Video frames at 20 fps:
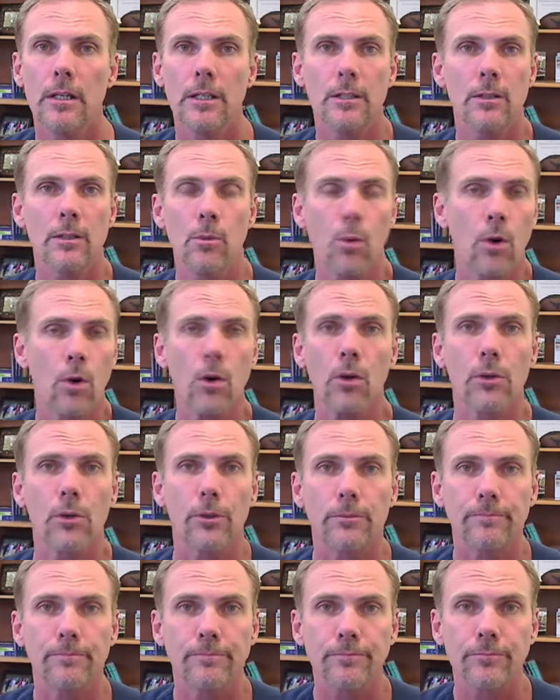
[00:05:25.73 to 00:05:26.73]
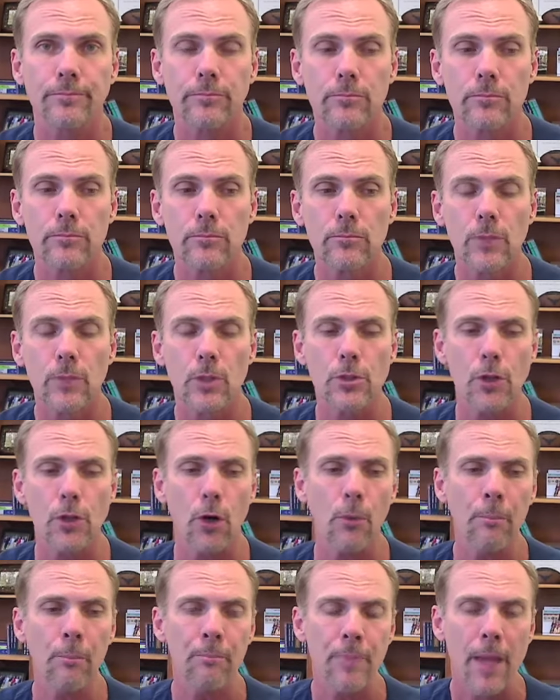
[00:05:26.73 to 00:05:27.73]
in the world.
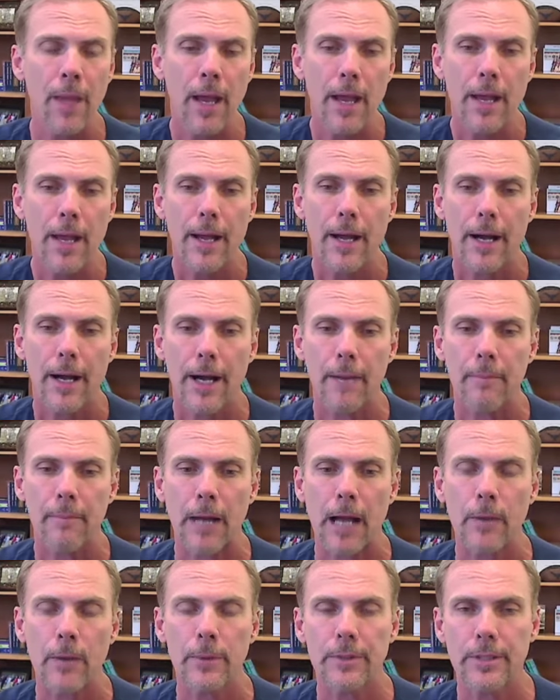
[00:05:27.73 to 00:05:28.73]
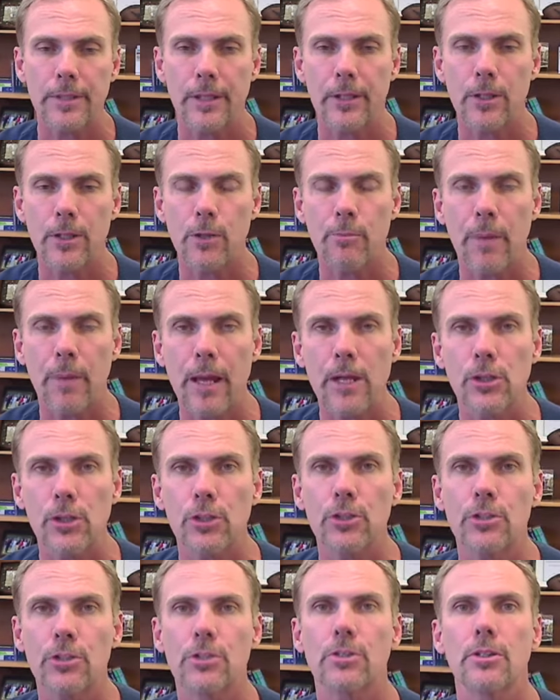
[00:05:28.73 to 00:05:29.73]
So I would tell you,
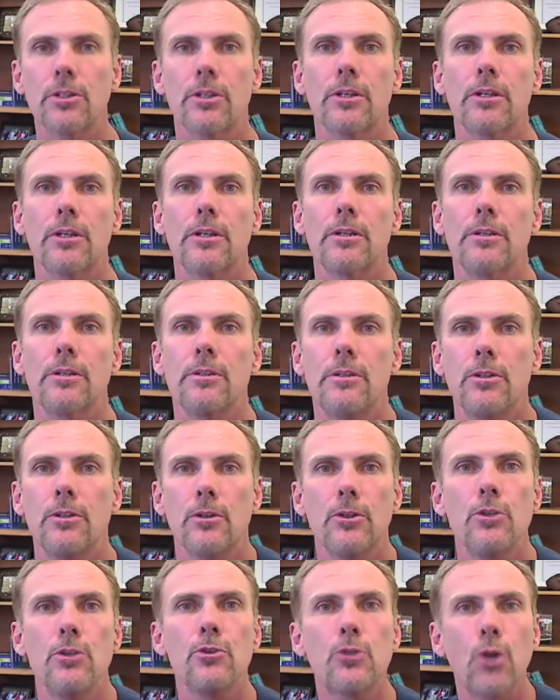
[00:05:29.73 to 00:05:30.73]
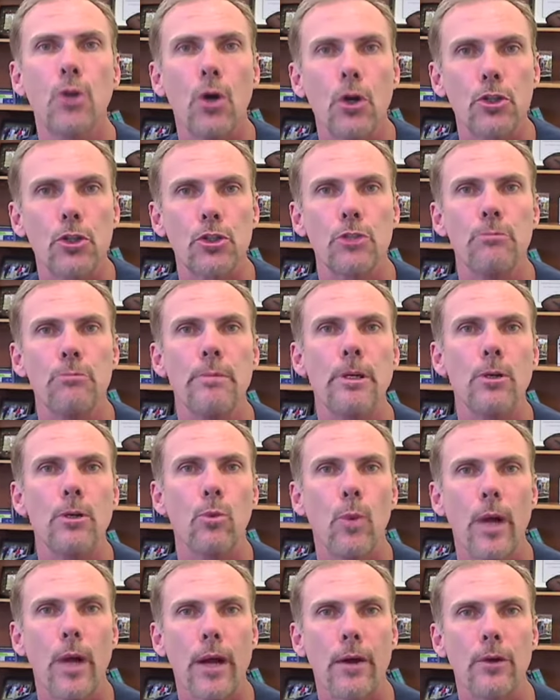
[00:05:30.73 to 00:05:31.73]
patients, use caution, be
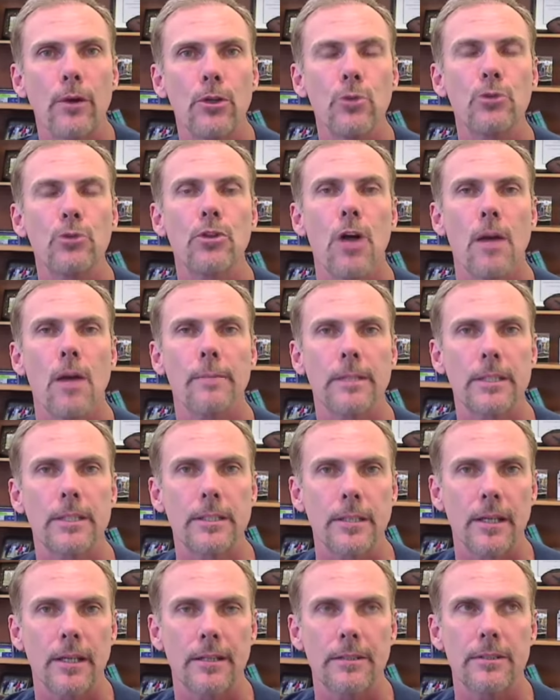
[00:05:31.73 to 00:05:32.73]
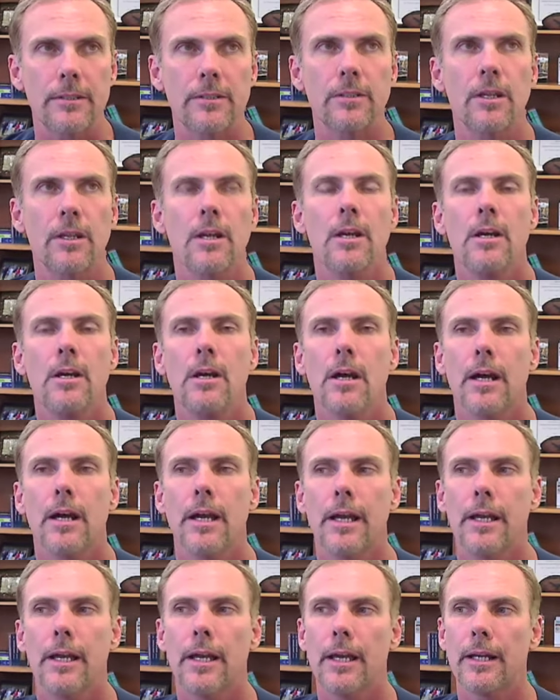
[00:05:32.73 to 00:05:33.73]
aware, use common sense,
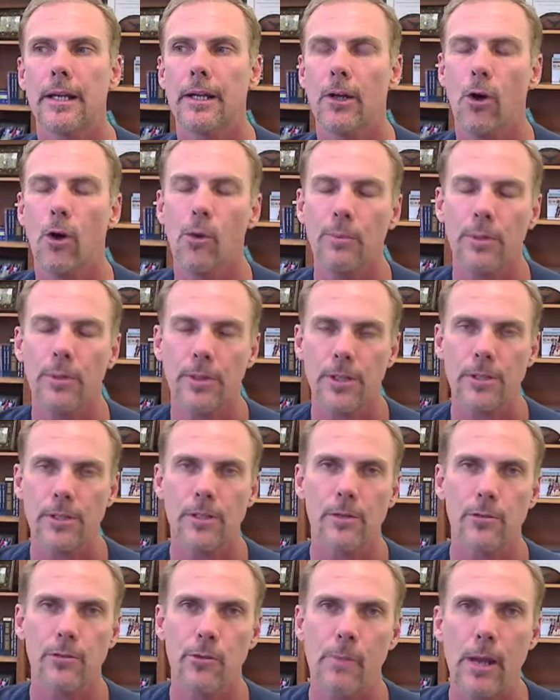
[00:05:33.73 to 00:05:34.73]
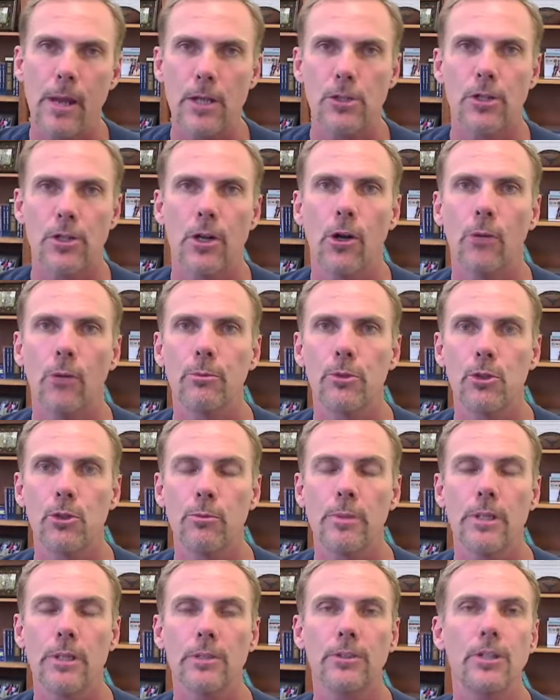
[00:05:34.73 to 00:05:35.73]
and I hope that this information helps
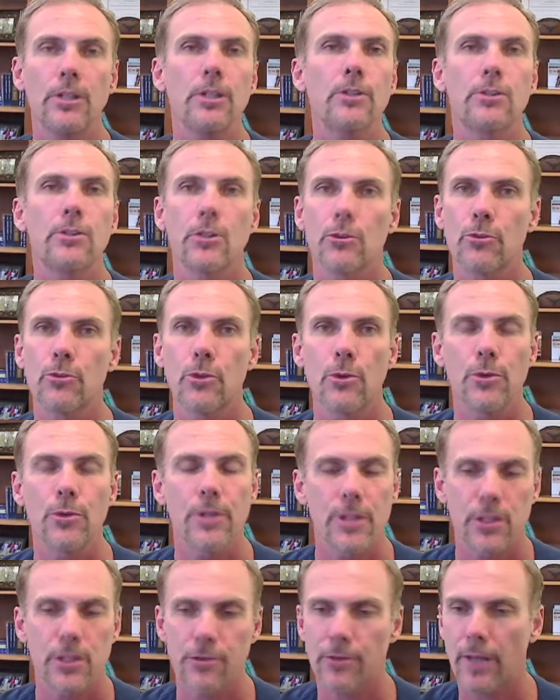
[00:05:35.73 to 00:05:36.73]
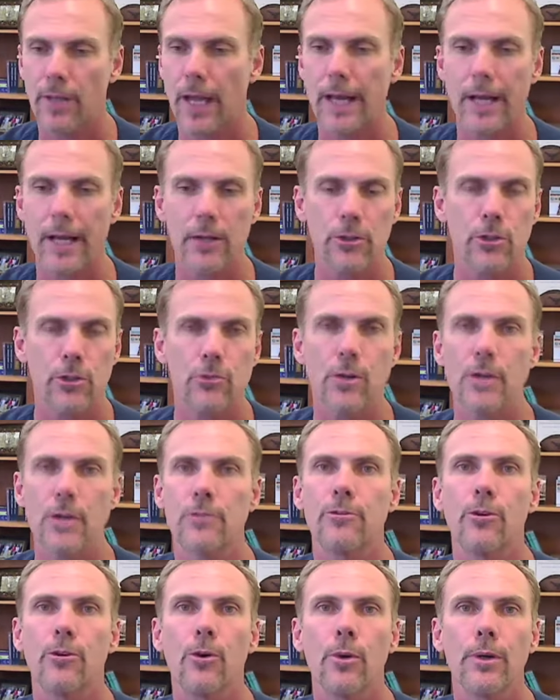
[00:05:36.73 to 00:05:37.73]
you, because it is the truth. It's flat out
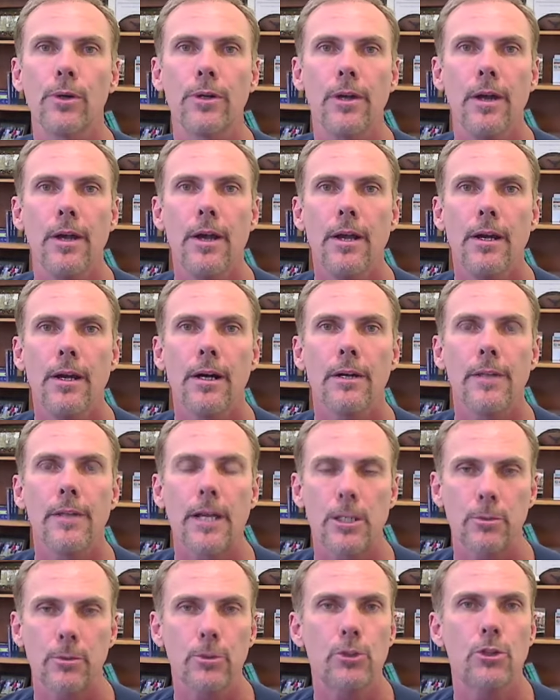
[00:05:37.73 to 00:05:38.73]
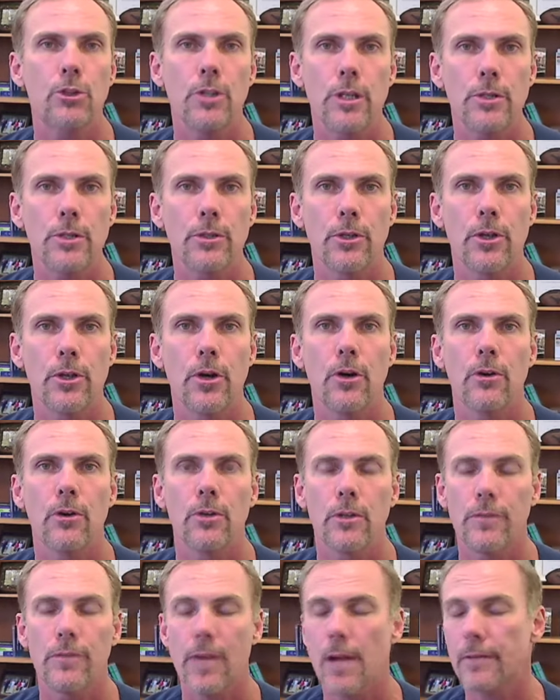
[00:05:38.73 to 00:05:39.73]
straightforward. That's what you need to
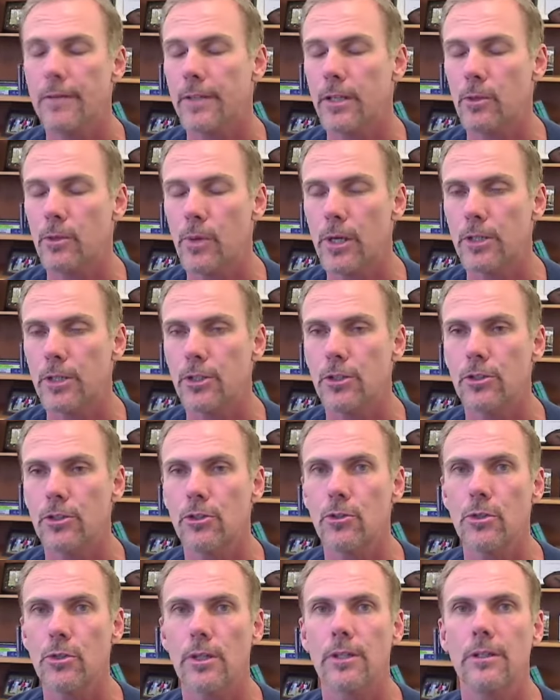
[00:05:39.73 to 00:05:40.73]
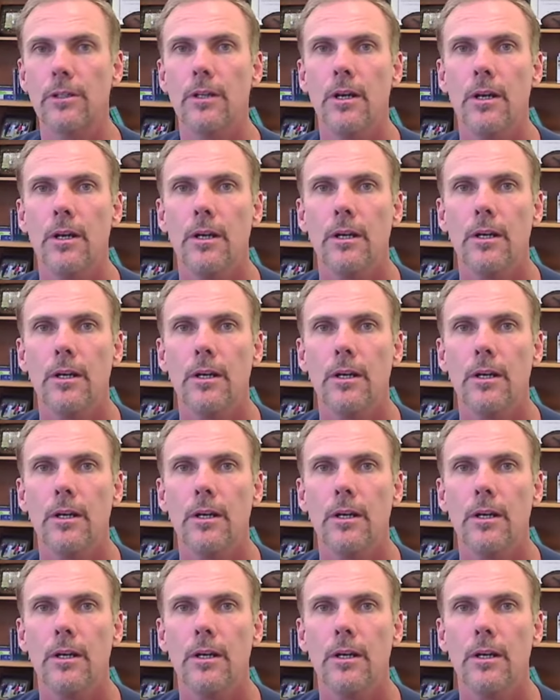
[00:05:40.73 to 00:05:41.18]
know. And if you have any questions, you can